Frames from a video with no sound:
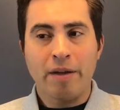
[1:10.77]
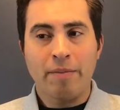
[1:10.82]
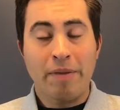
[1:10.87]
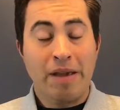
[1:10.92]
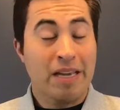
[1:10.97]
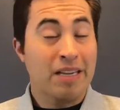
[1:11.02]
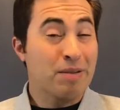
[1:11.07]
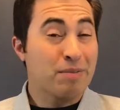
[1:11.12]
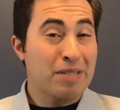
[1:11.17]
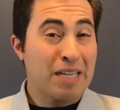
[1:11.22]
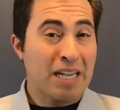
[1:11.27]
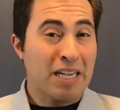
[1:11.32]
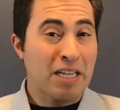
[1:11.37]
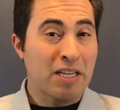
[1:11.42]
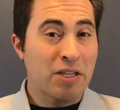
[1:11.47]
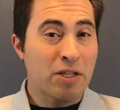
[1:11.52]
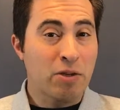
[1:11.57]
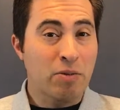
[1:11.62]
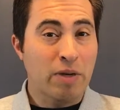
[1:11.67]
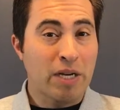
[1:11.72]
may end up
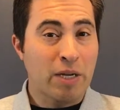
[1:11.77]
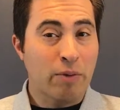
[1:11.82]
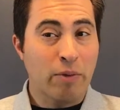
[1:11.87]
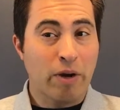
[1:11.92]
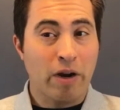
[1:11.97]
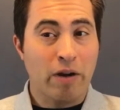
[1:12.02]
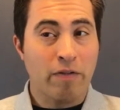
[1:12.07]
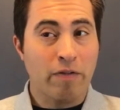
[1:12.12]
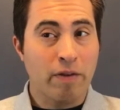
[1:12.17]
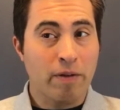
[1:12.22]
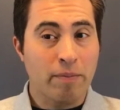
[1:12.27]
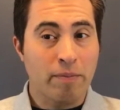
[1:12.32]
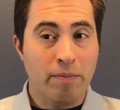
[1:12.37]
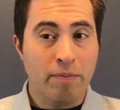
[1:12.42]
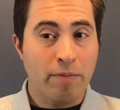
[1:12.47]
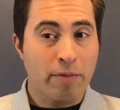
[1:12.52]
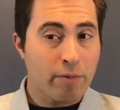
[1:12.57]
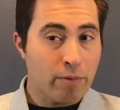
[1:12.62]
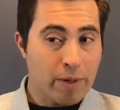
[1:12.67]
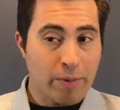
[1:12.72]
taking you anywhere
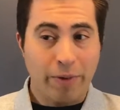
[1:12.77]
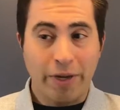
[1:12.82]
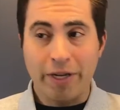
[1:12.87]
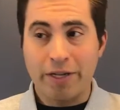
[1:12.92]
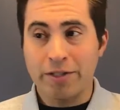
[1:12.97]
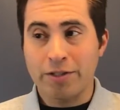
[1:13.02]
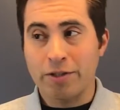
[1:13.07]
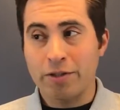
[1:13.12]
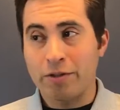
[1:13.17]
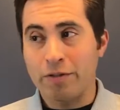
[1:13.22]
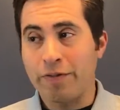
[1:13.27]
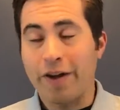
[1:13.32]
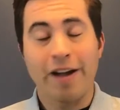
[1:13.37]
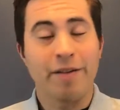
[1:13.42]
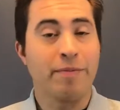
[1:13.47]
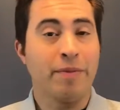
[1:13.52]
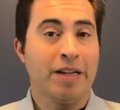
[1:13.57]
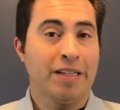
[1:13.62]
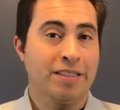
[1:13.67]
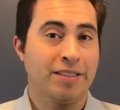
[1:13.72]
from 3 weeks to
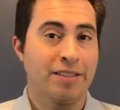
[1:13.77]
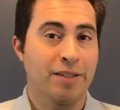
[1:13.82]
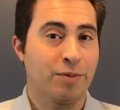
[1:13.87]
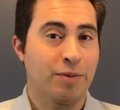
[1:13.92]
5 months.